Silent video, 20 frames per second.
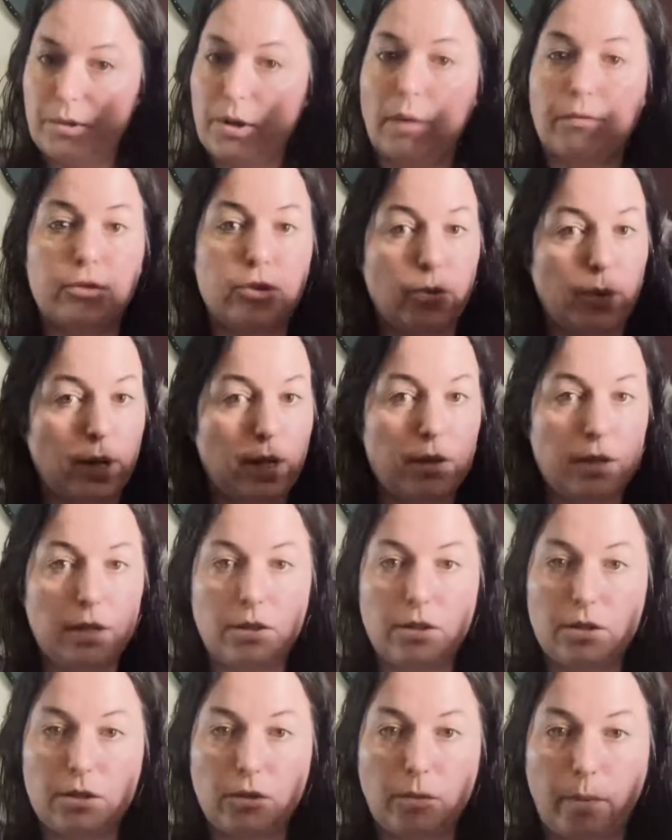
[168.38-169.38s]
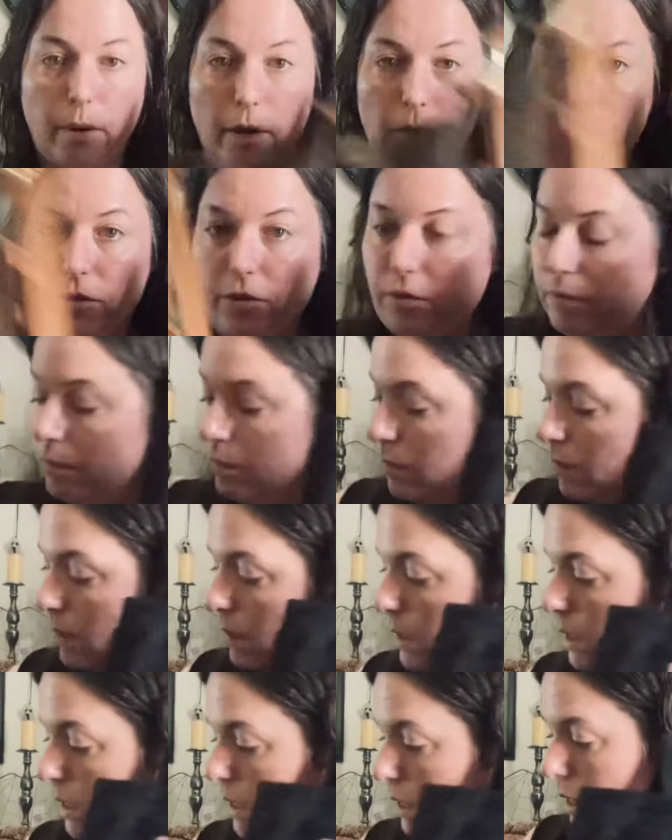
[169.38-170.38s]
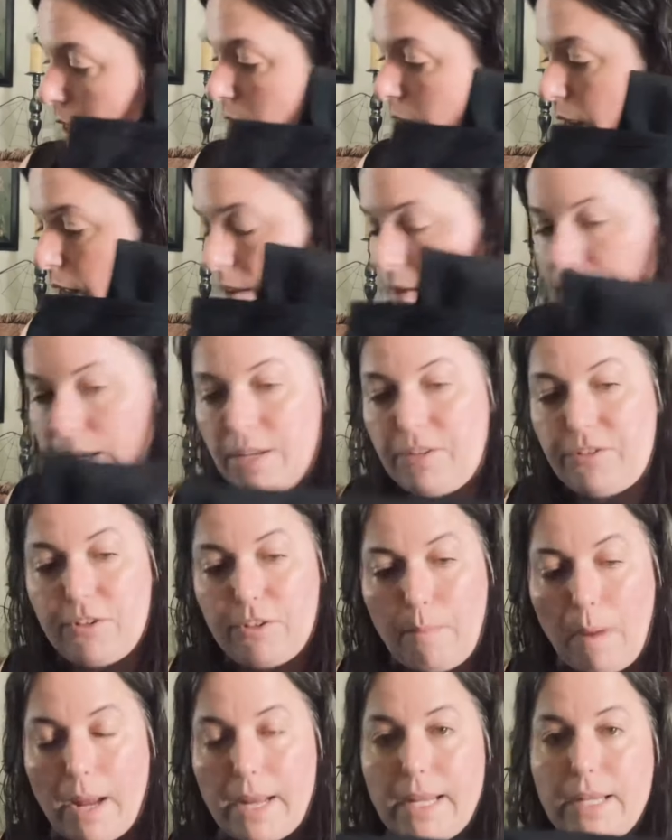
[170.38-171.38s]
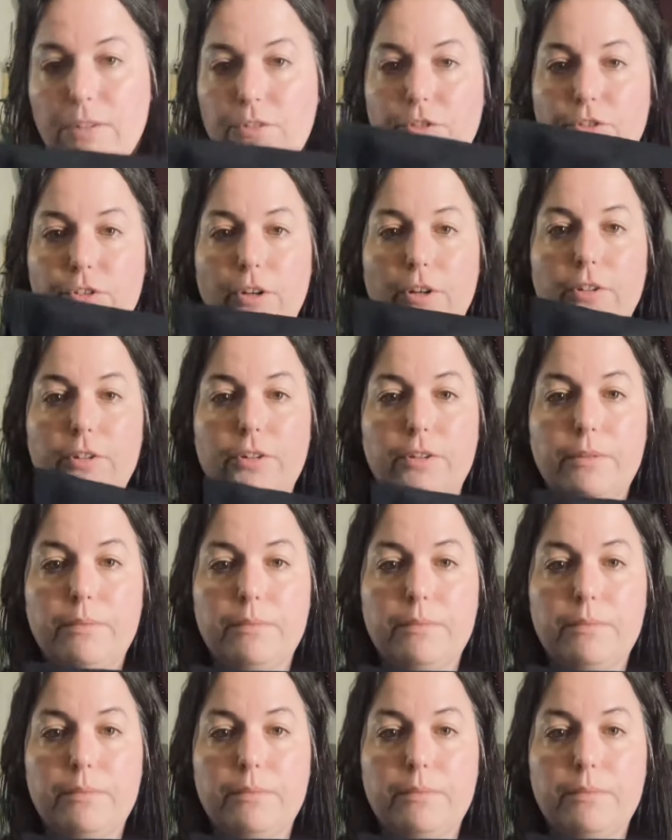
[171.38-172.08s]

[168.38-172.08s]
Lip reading: don't do anything to this purse. This is my insert.